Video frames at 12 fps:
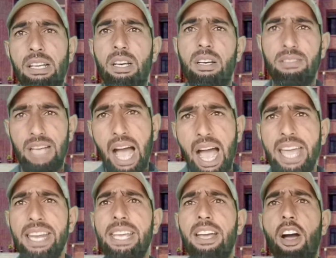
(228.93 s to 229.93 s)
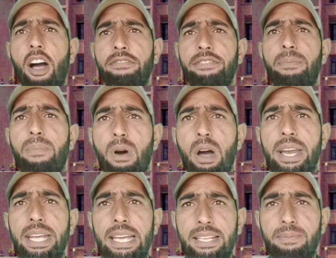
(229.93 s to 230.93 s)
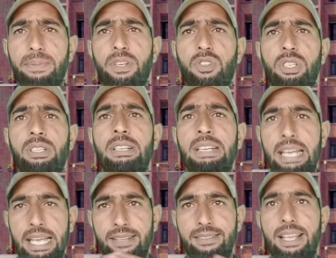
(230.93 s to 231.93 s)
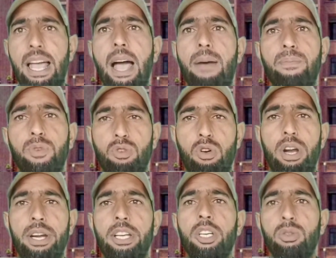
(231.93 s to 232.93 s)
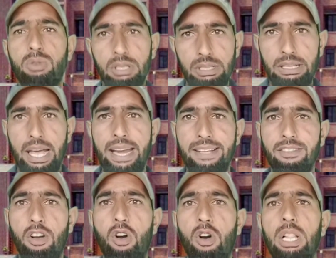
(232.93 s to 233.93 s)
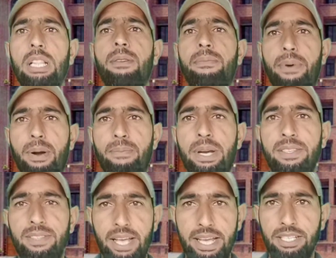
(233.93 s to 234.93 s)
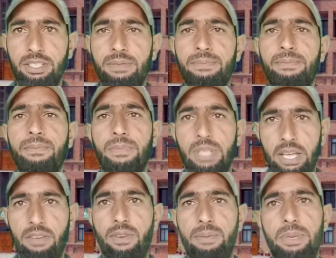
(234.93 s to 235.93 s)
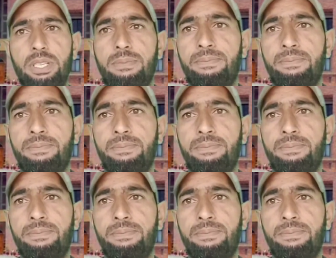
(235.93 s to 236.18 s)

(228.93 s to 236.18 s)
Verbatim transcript: Uh, the idea of the poetic inspiration is absurd. So that is all from my side. Thank you very much.